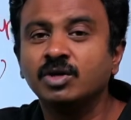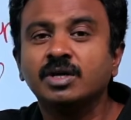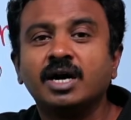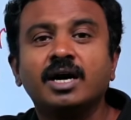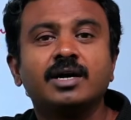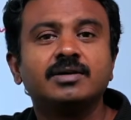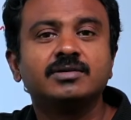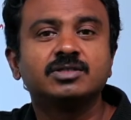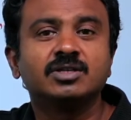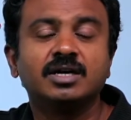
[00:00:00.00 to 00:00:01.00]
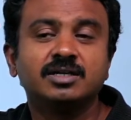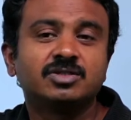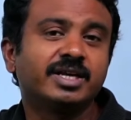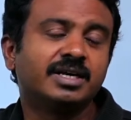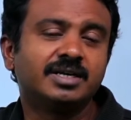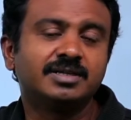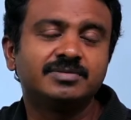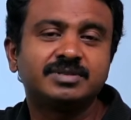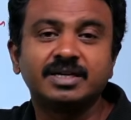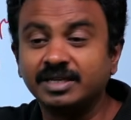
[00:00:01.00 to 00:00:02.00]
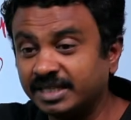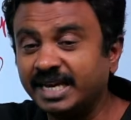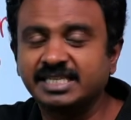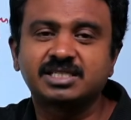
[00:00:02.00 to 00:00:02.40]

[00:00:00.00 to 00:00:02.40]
the next